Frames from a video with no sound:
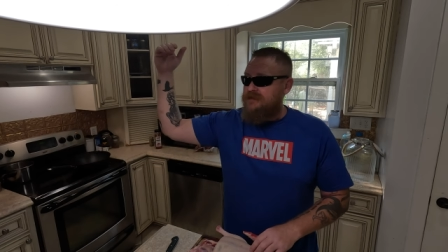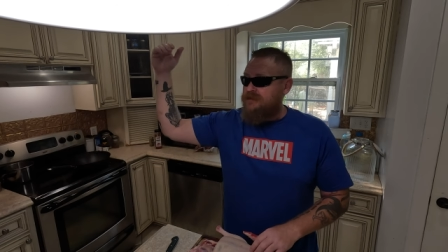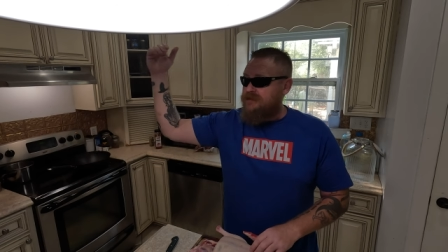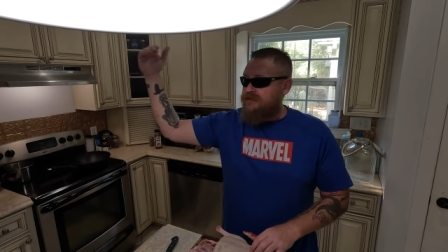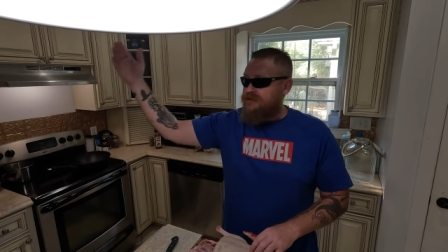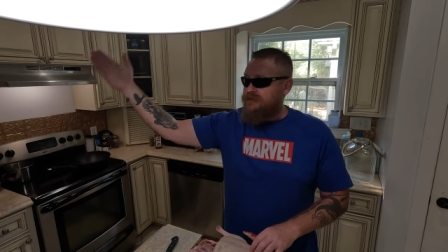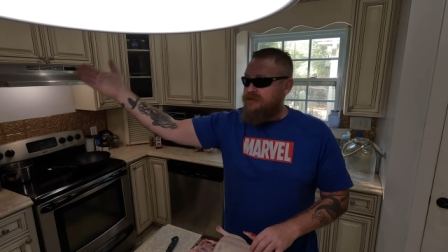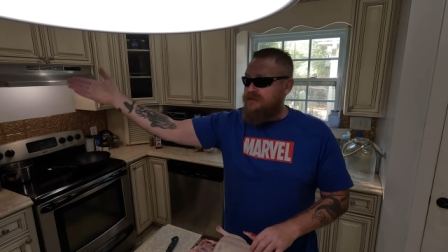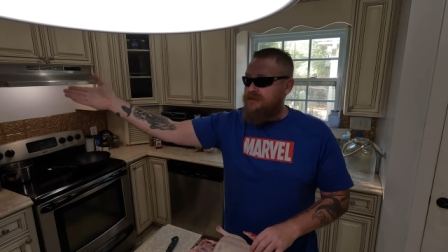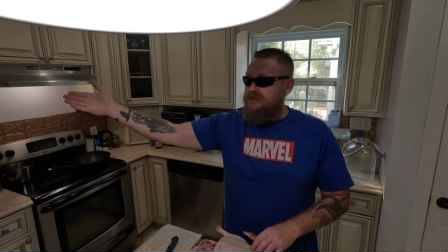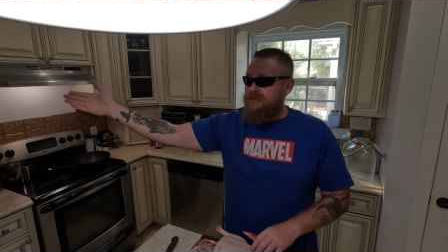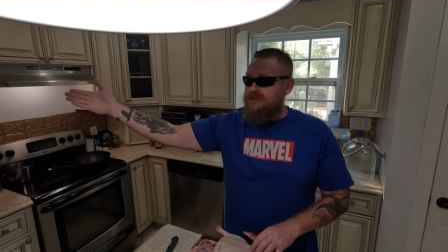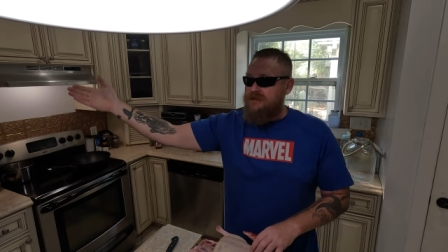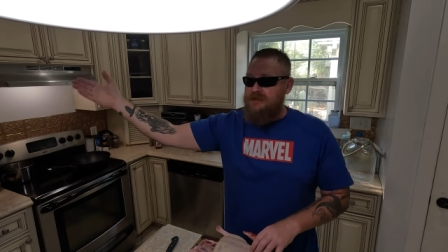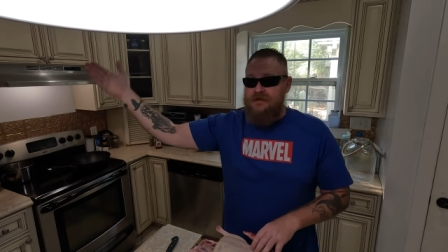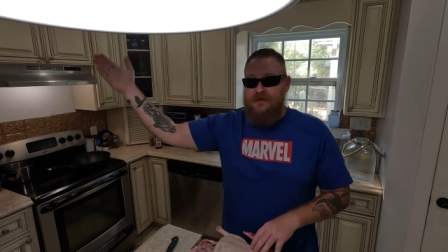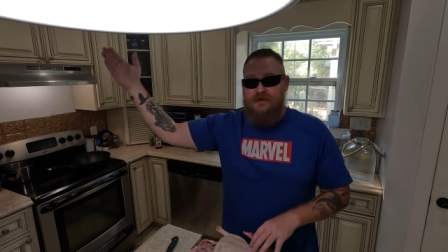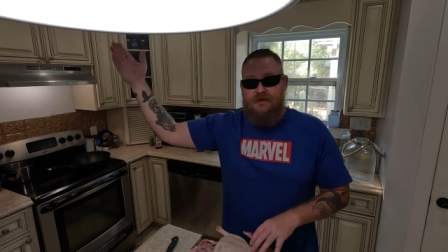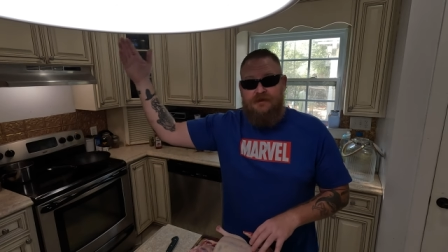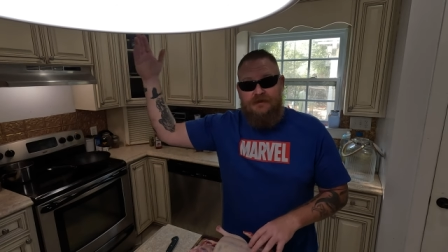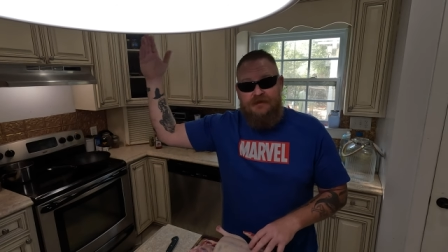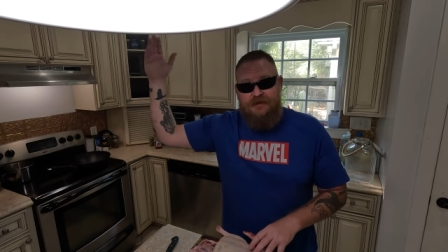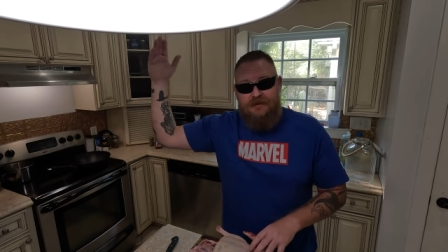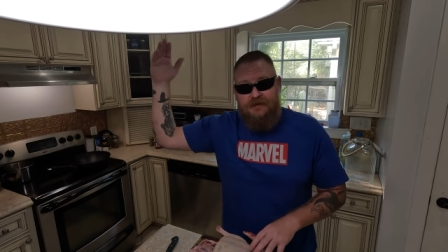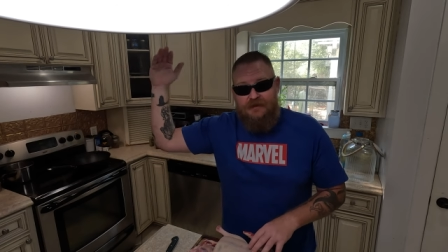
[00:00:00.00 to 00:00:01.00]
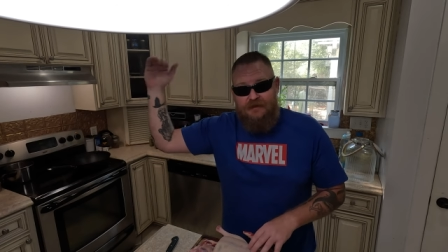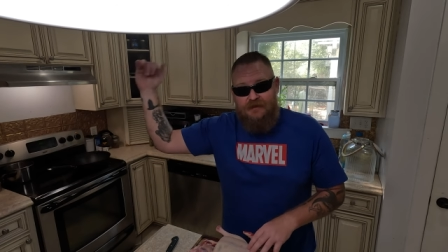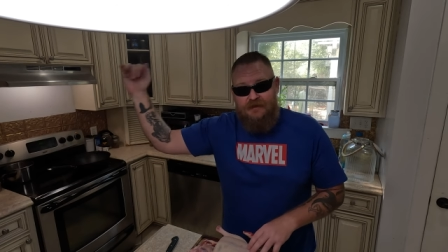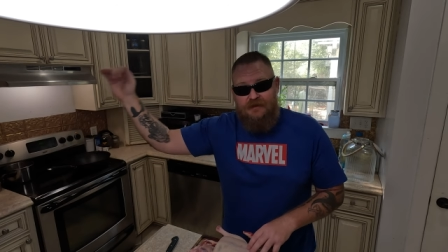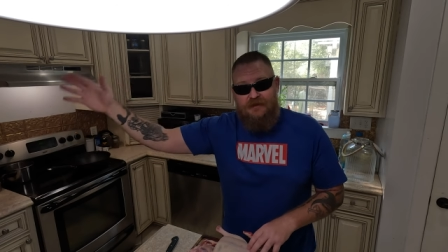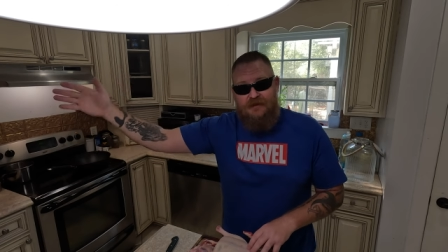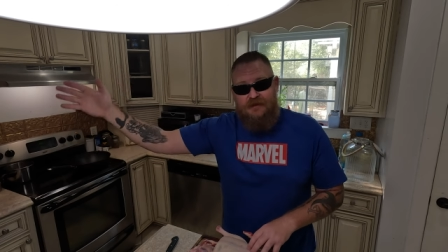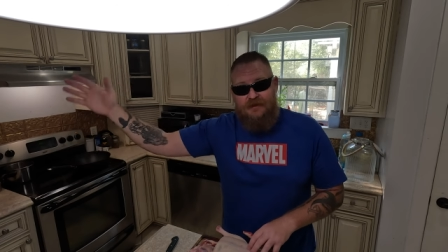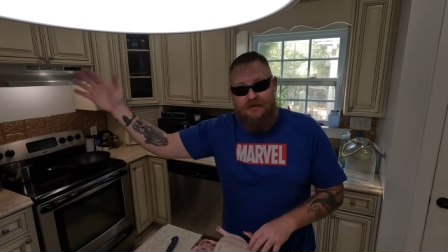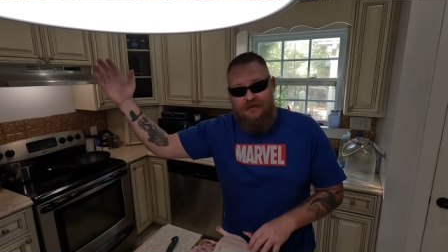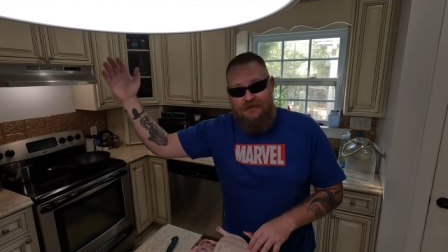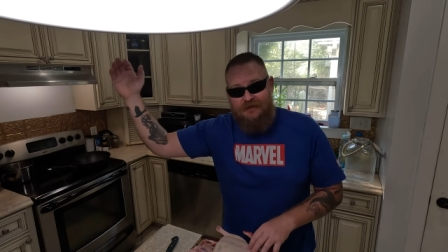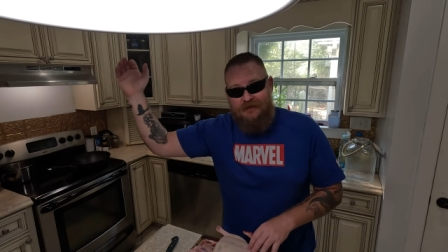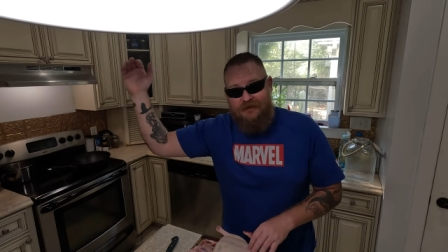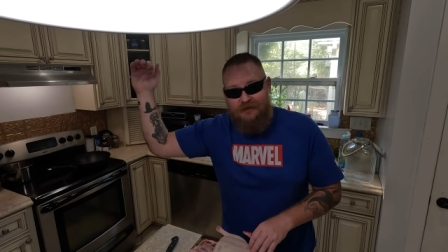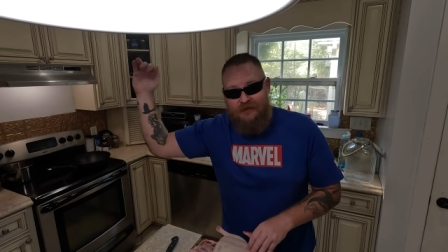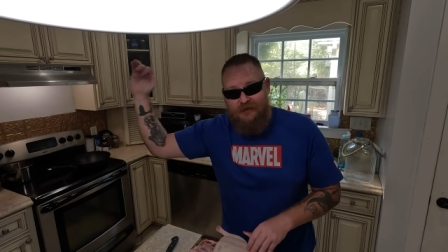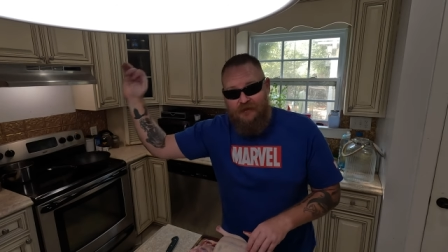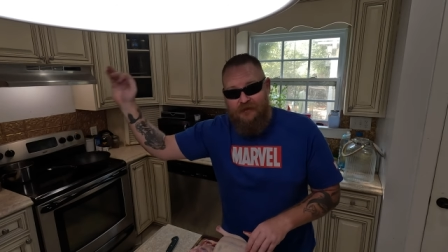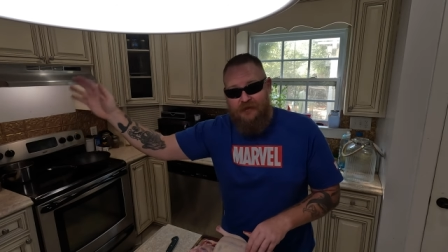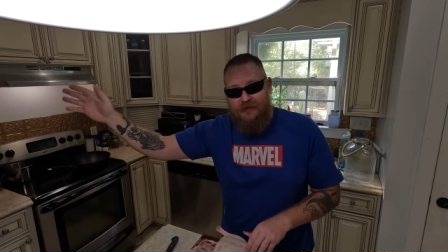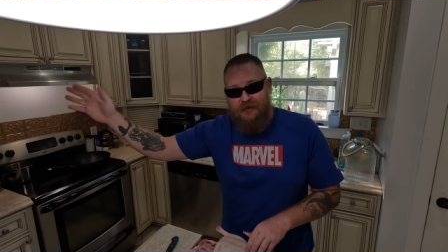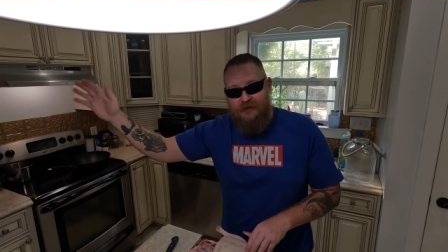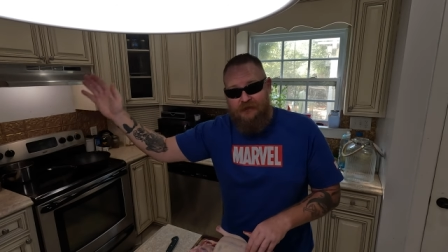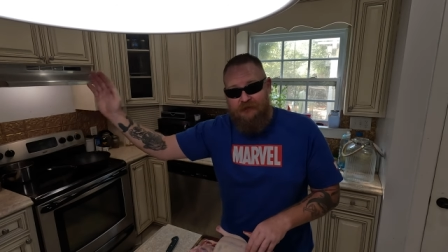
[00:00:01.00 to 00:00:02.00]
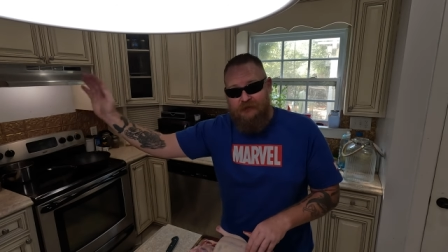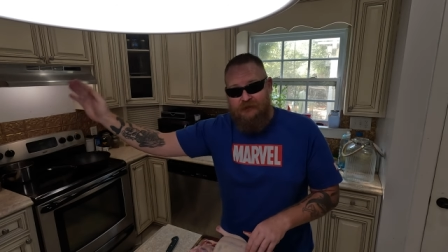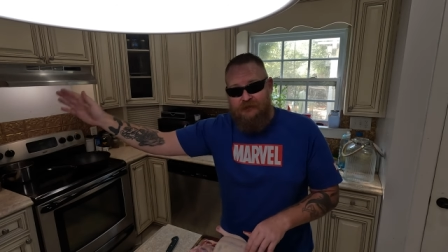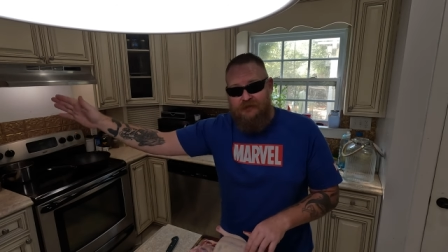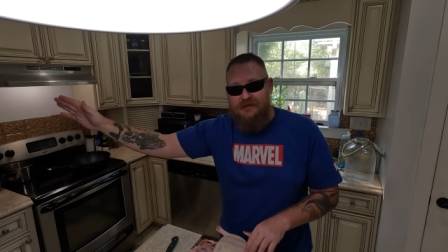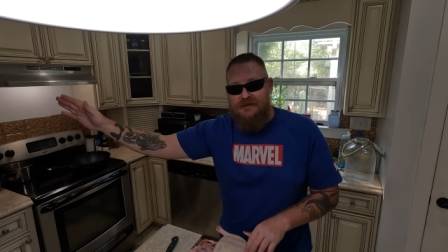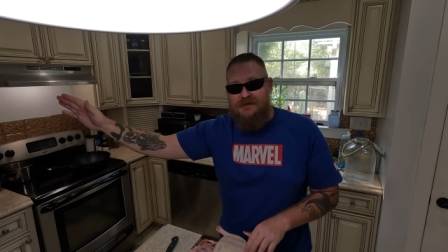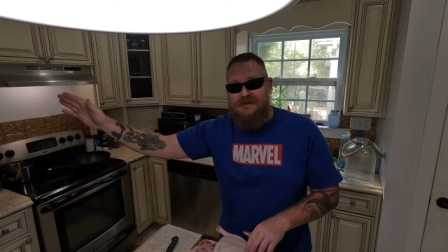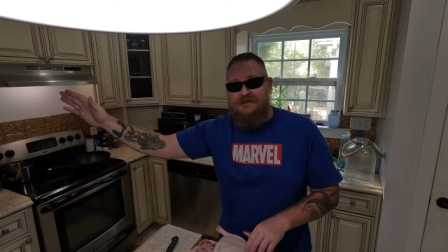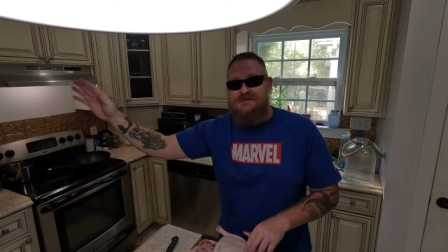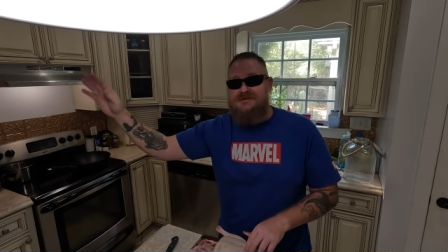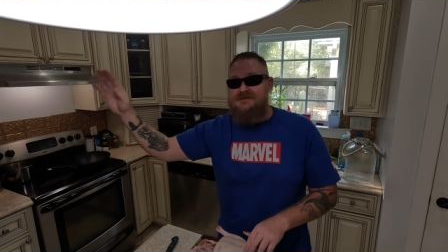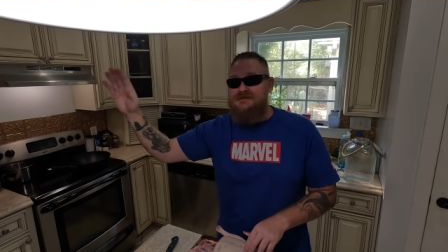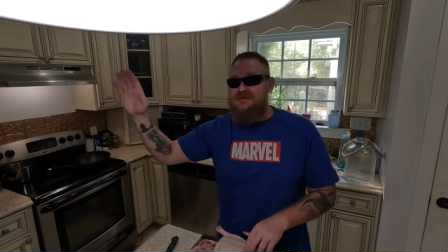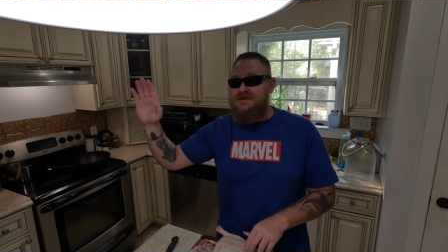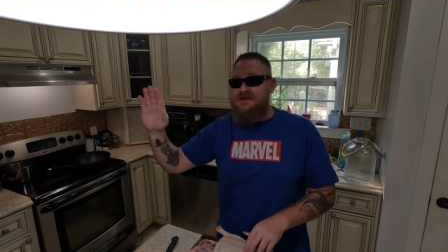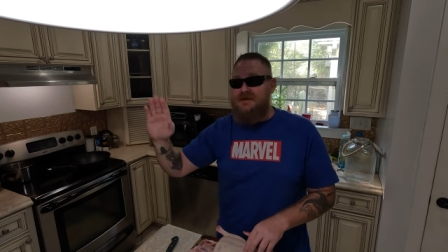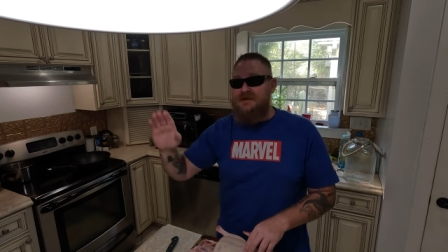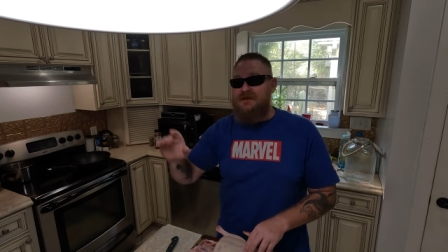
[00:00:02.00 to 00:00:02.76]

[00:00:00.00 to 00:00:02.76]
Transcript: thaw in the fridge